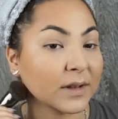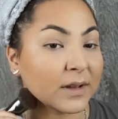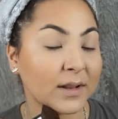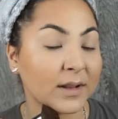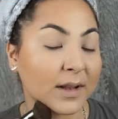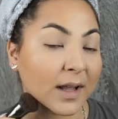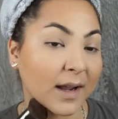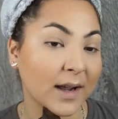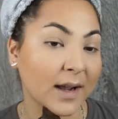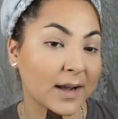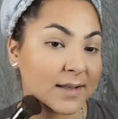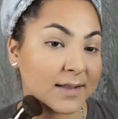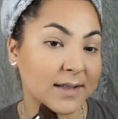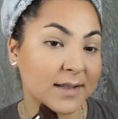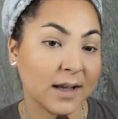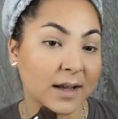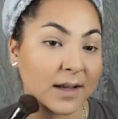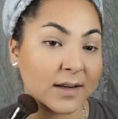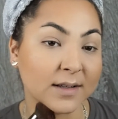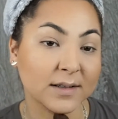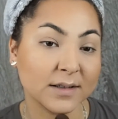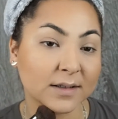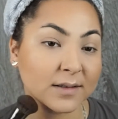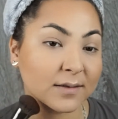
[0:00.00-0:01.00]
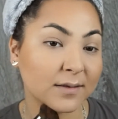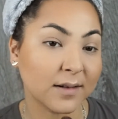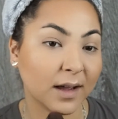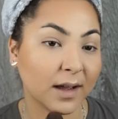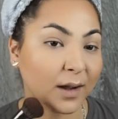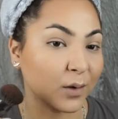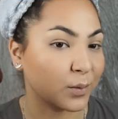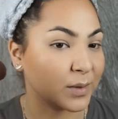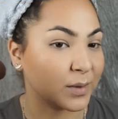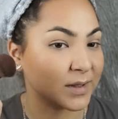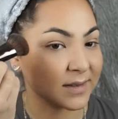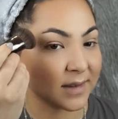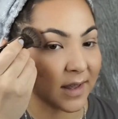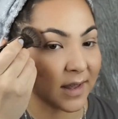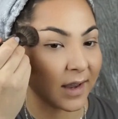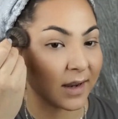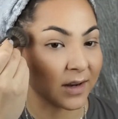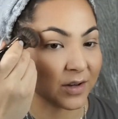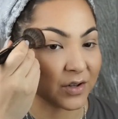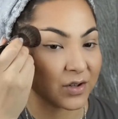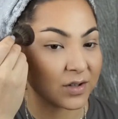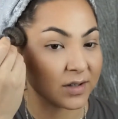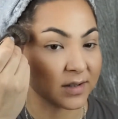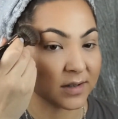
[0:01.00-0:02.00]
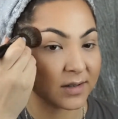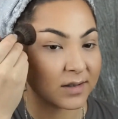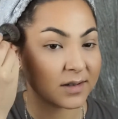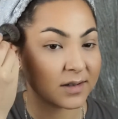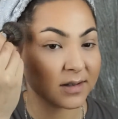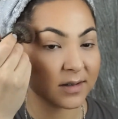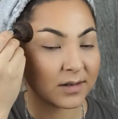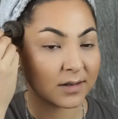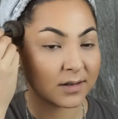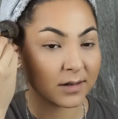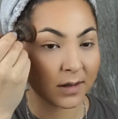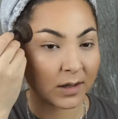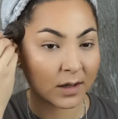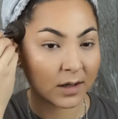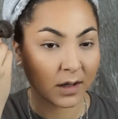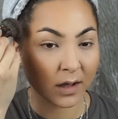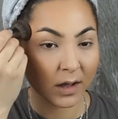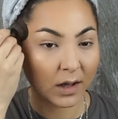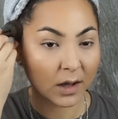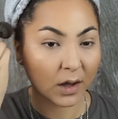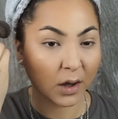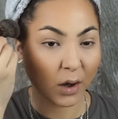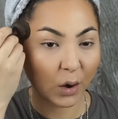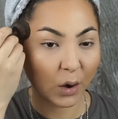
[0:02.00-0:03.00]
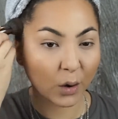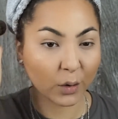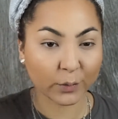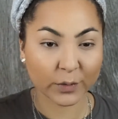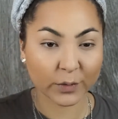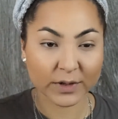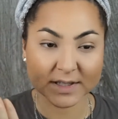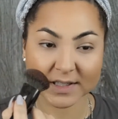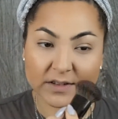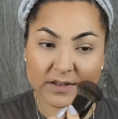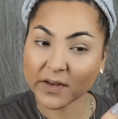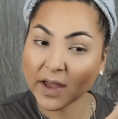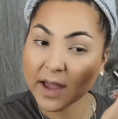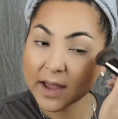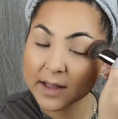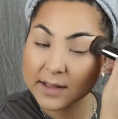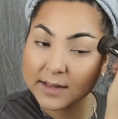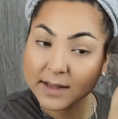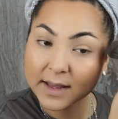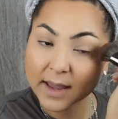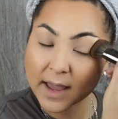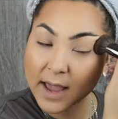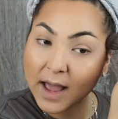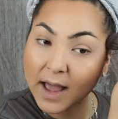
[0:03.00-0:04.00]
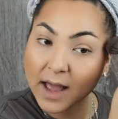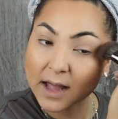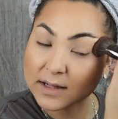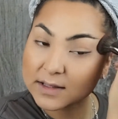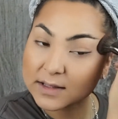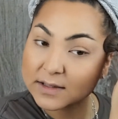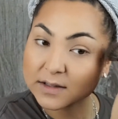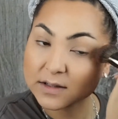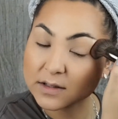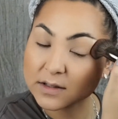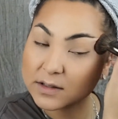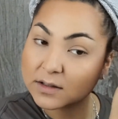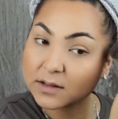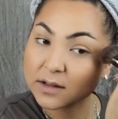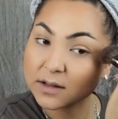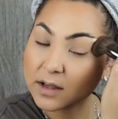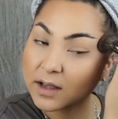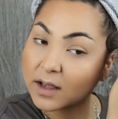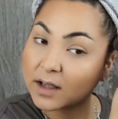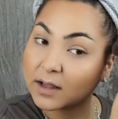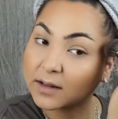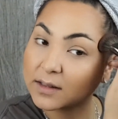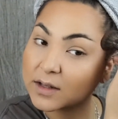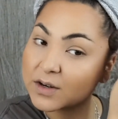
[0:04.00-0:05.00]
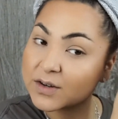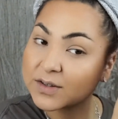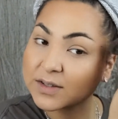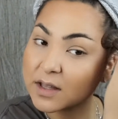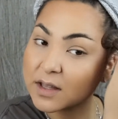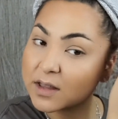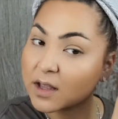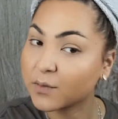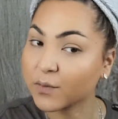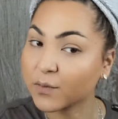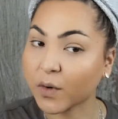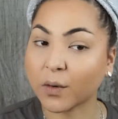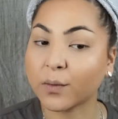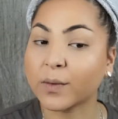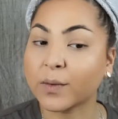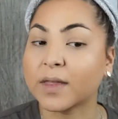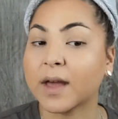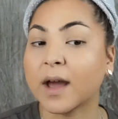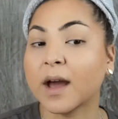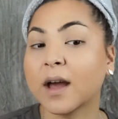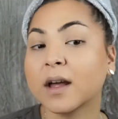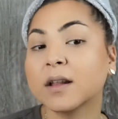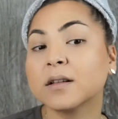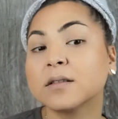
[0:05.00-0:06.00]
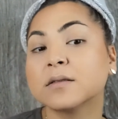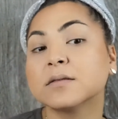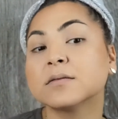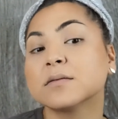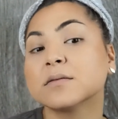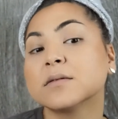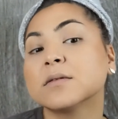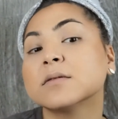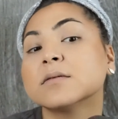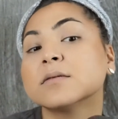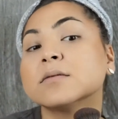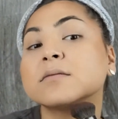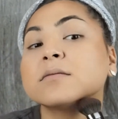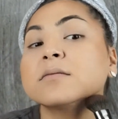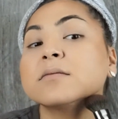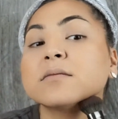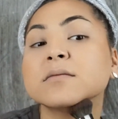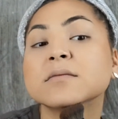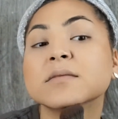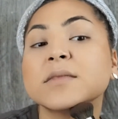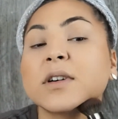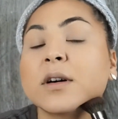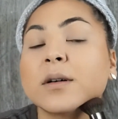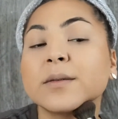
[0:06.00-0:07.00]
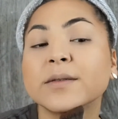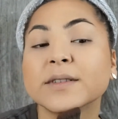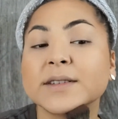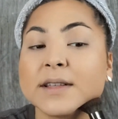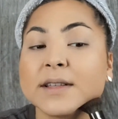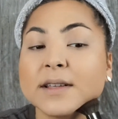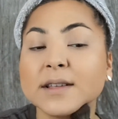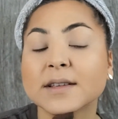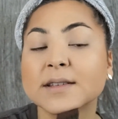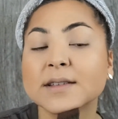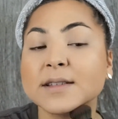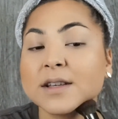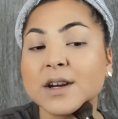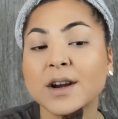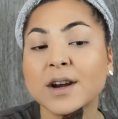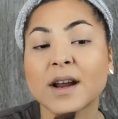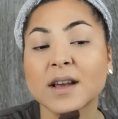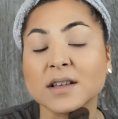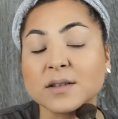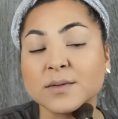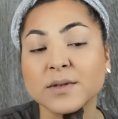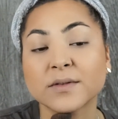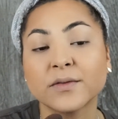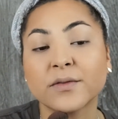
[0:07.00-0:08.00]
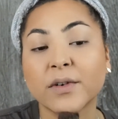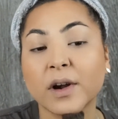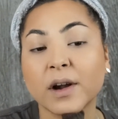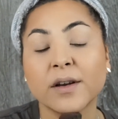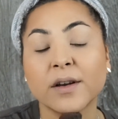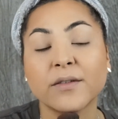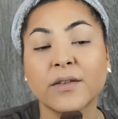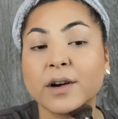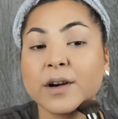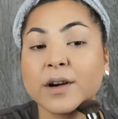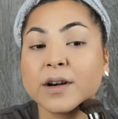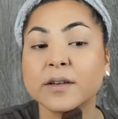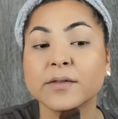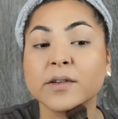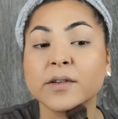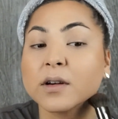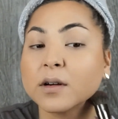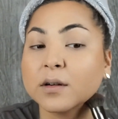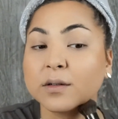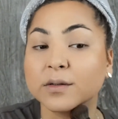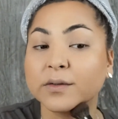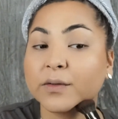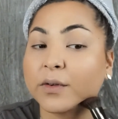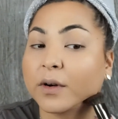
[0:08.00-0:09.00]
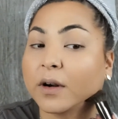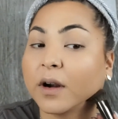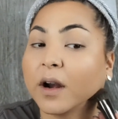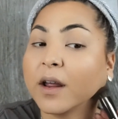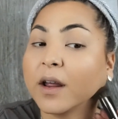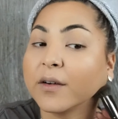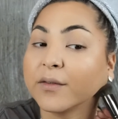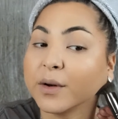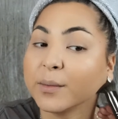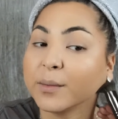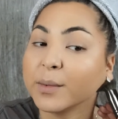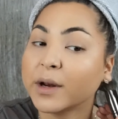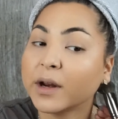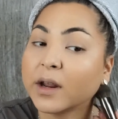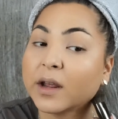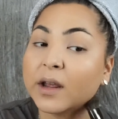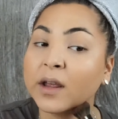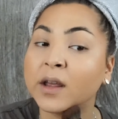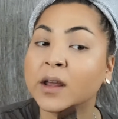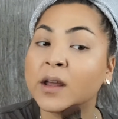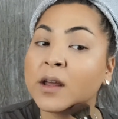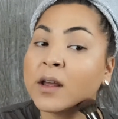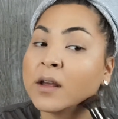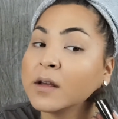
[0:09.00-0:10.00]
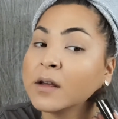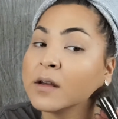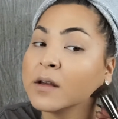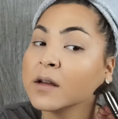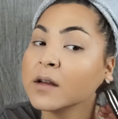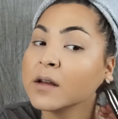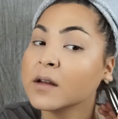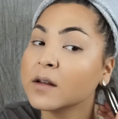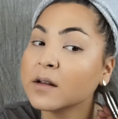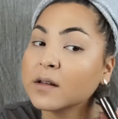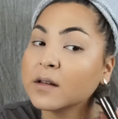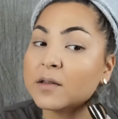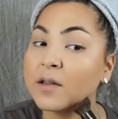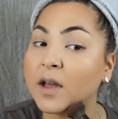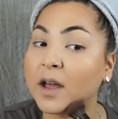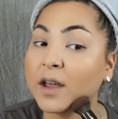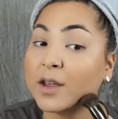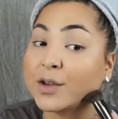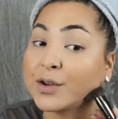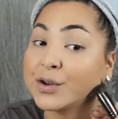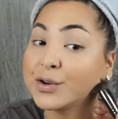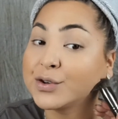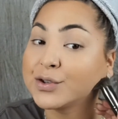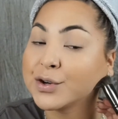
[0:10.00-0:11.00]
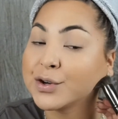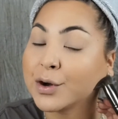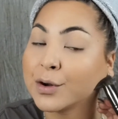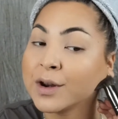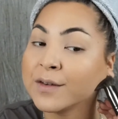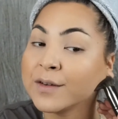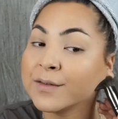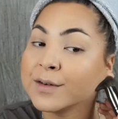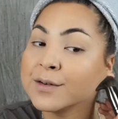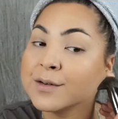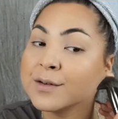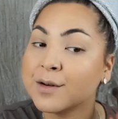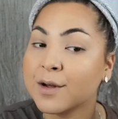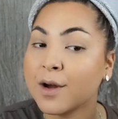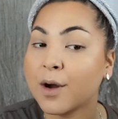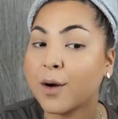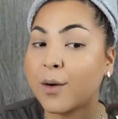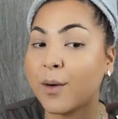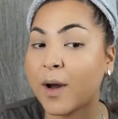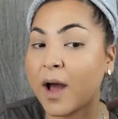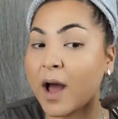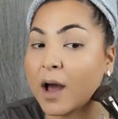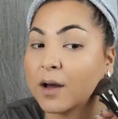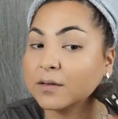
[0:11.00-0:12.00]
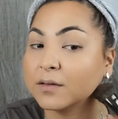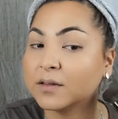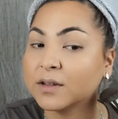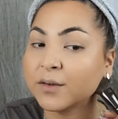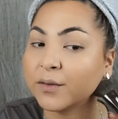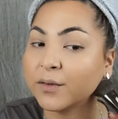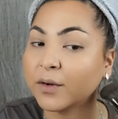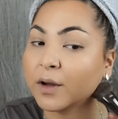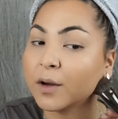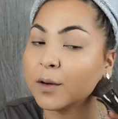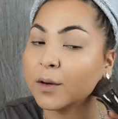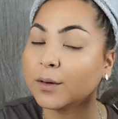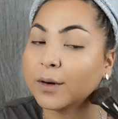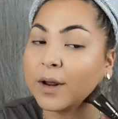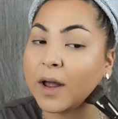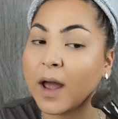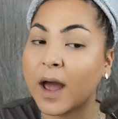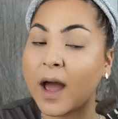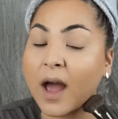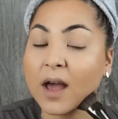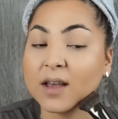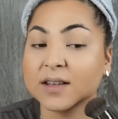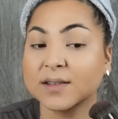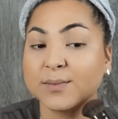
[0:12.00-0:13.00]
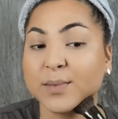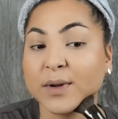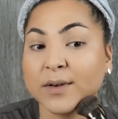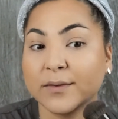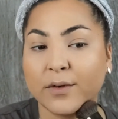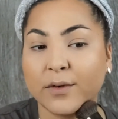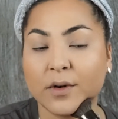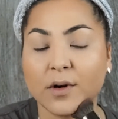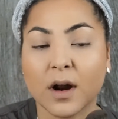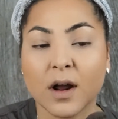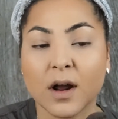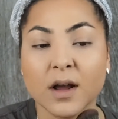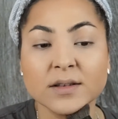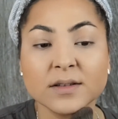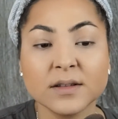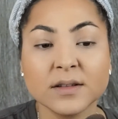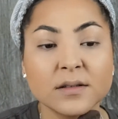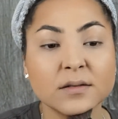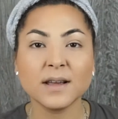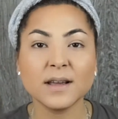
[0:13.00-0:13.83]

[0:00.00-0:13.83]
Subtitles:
Like I said, I'll be staying just home with Svet and the cats, and there's nothing wrong with that. Obviously this year has been very difficult for everybody. Like, you don't even know how difficult it has been for us.